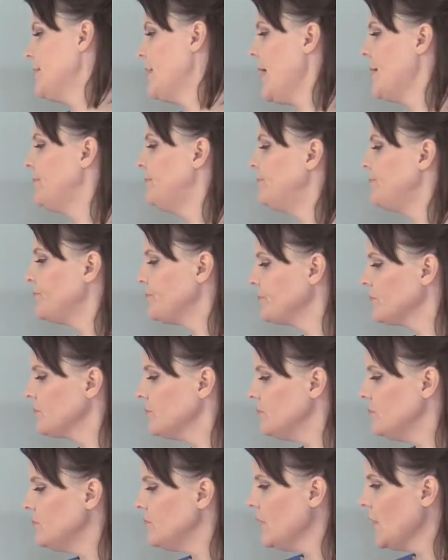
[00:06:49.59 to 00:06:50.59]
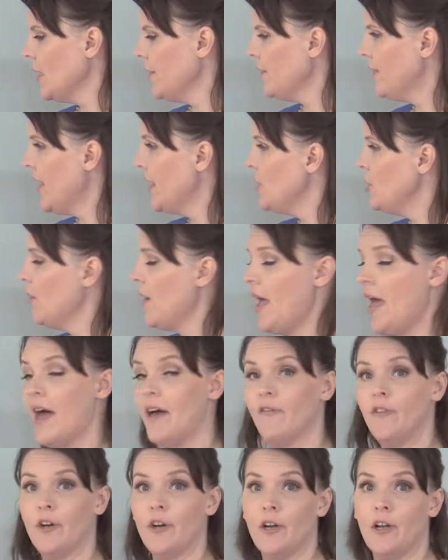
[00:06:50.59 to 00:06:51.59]
But then you
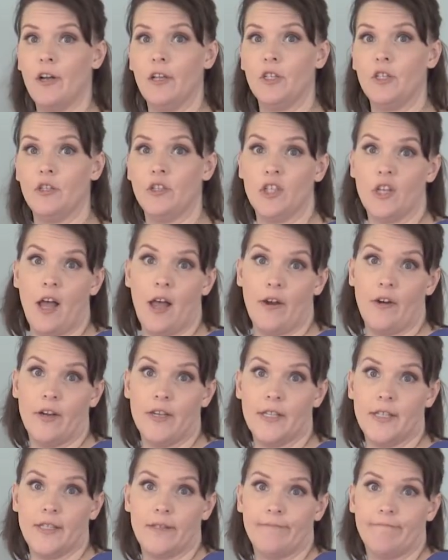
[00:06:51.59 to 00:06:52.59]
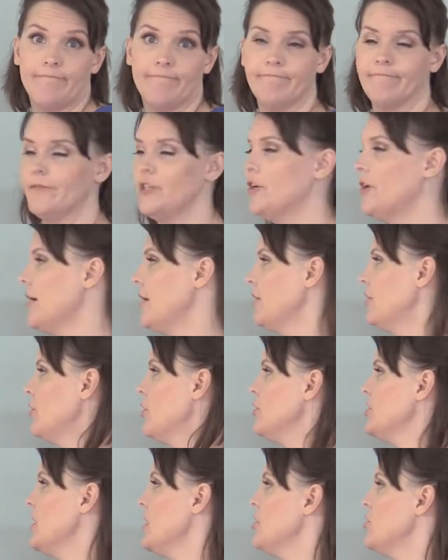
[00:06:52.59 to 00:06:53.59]
have what are called your chakras.
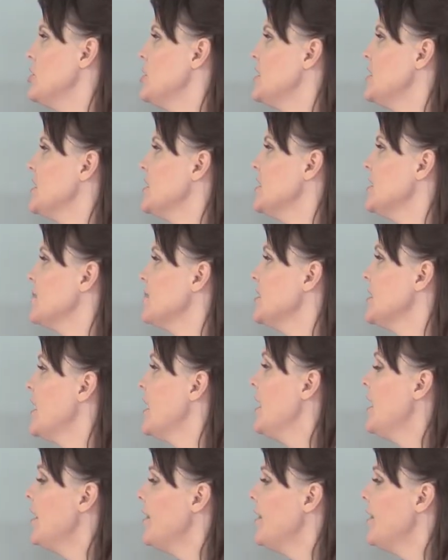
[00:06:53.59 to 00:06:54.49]
Those energy systems.